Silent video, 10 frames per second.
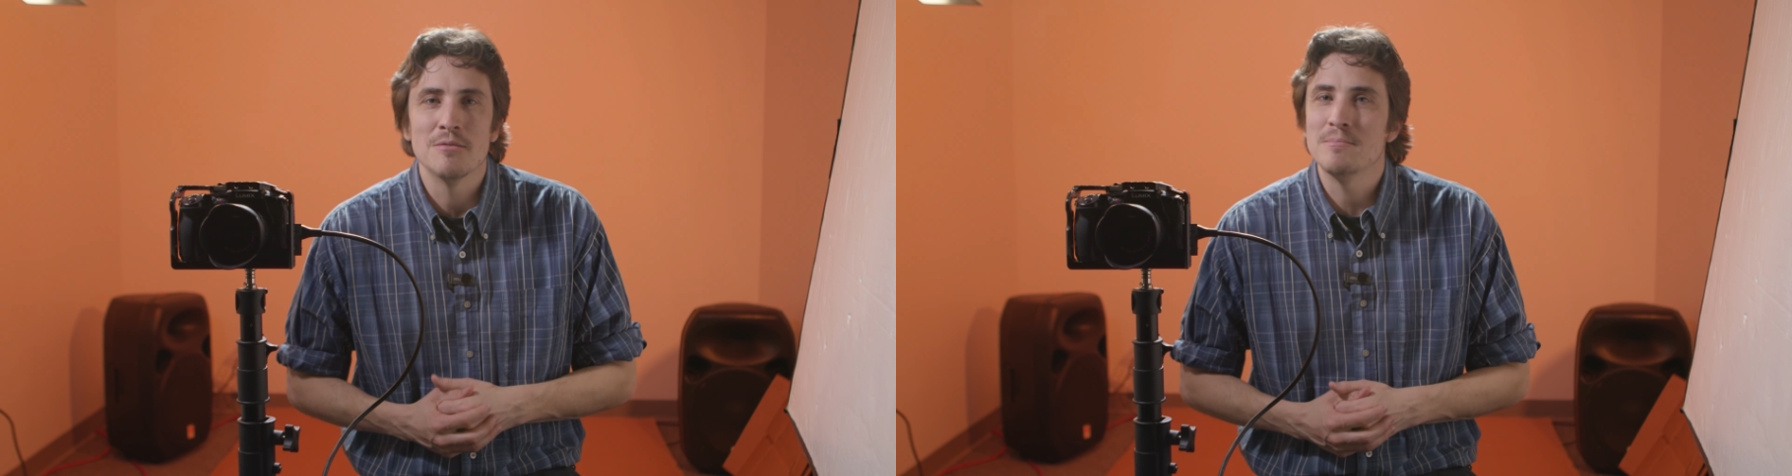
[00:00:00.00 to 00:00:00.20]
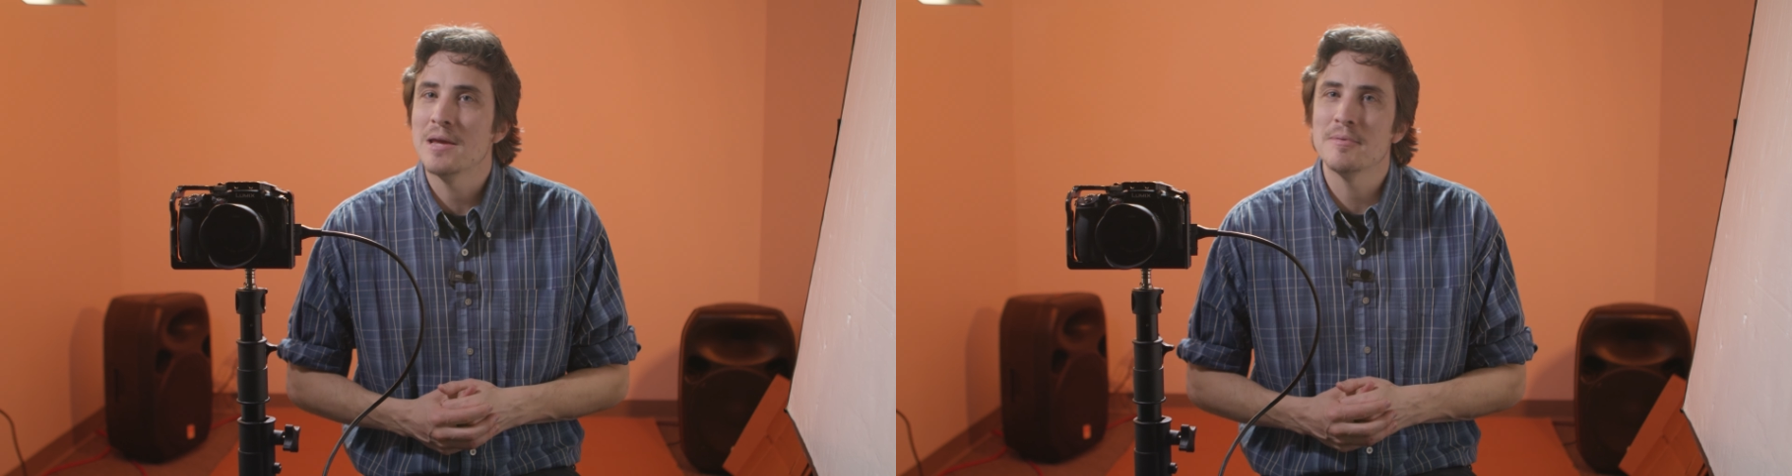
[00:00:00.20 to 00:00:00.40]

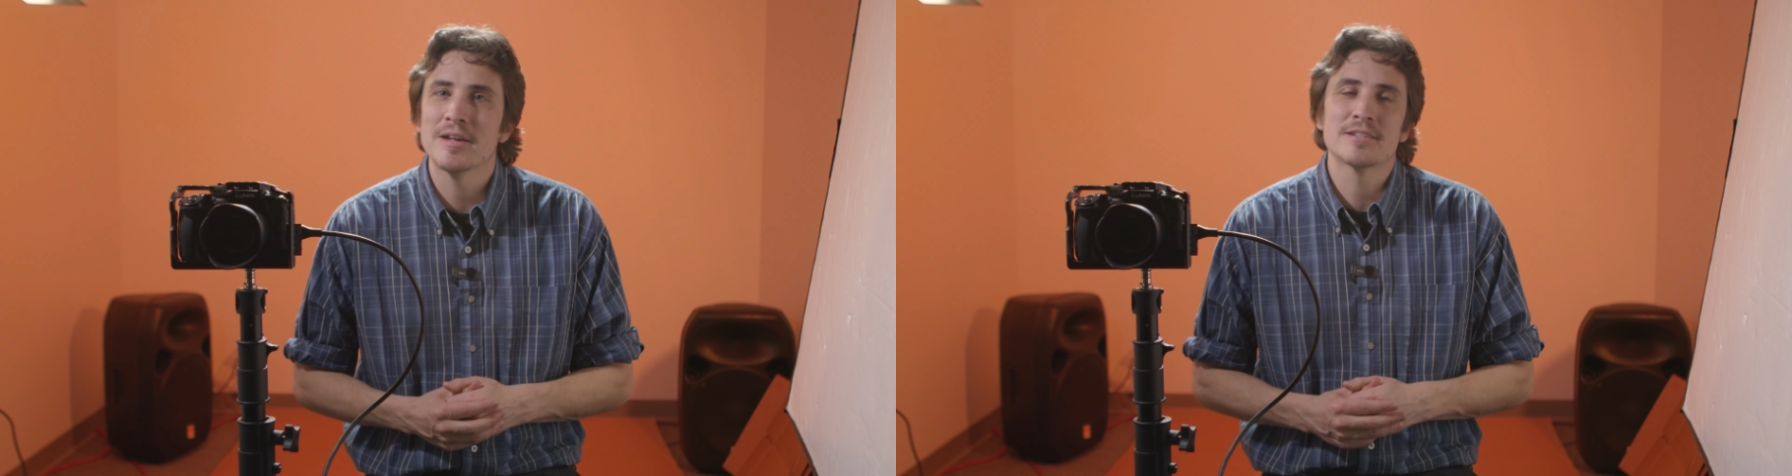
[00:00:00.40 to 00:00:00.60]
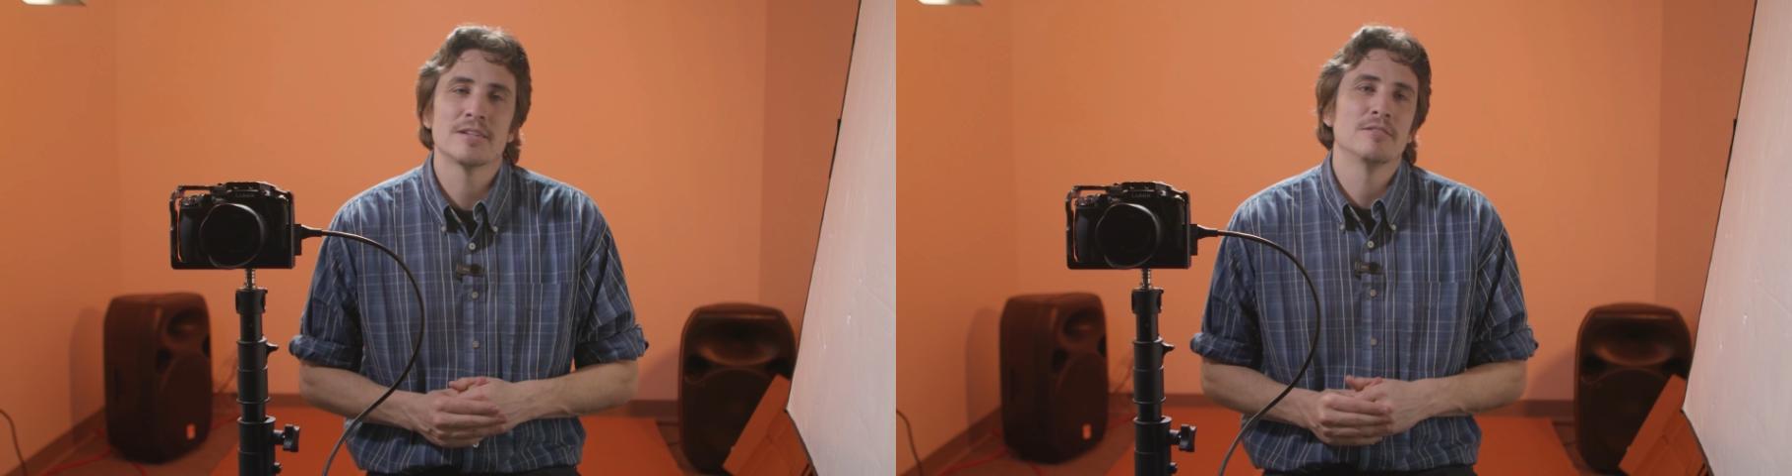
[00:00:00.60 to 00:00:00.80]
maybe
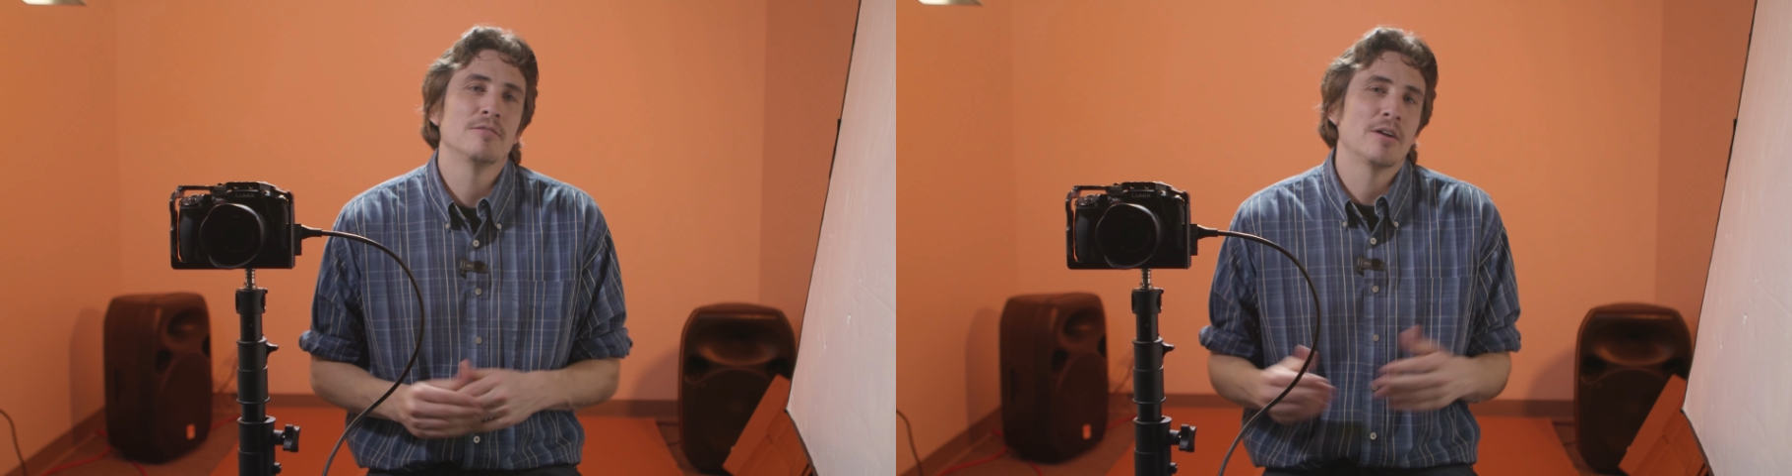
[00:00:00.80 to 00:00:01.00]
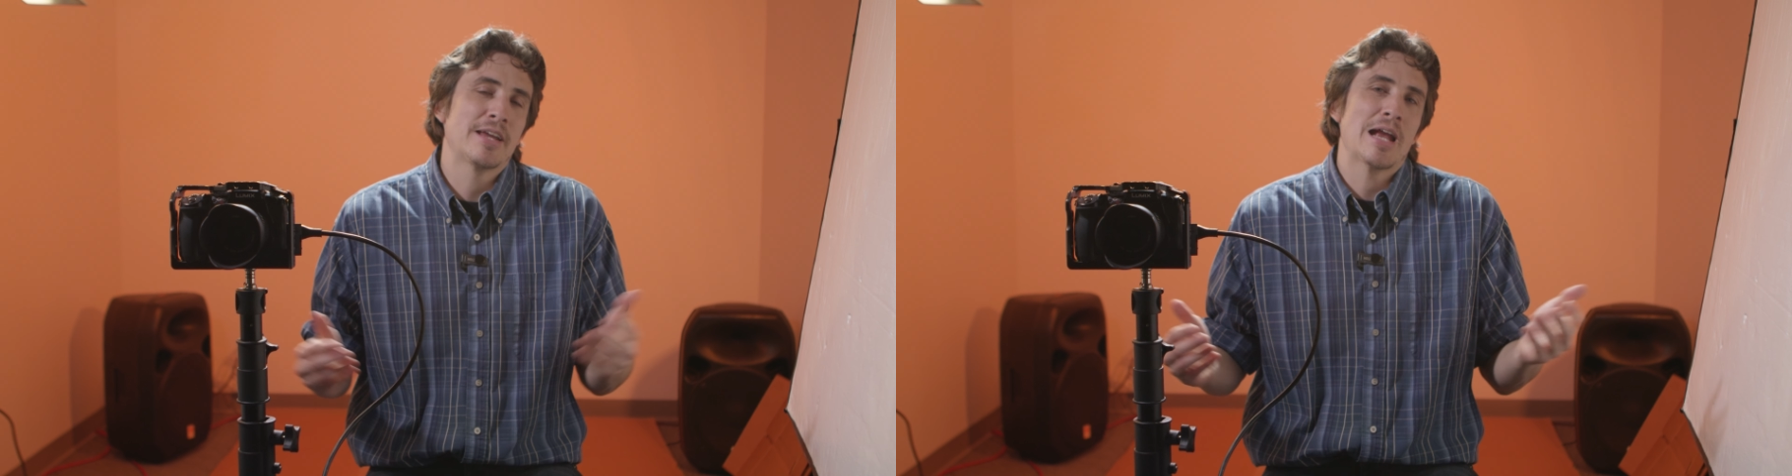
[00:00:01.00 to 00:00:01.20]
it's a
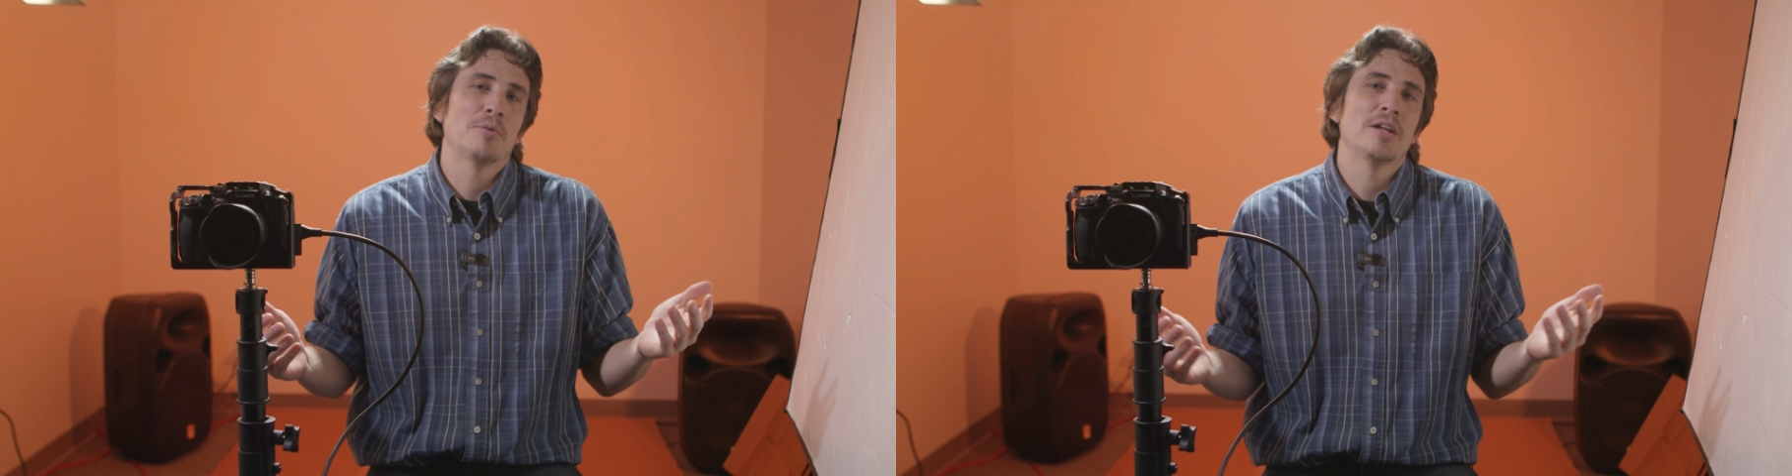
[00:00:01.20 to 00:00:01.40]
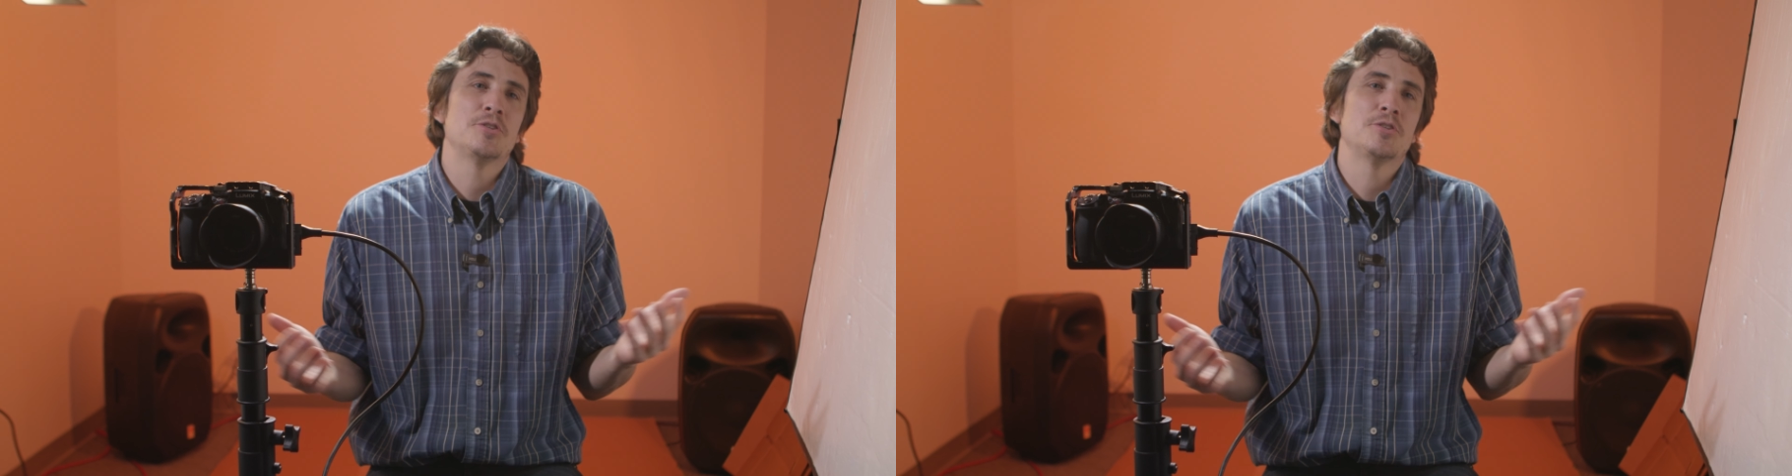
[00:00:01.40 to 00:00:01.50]
camera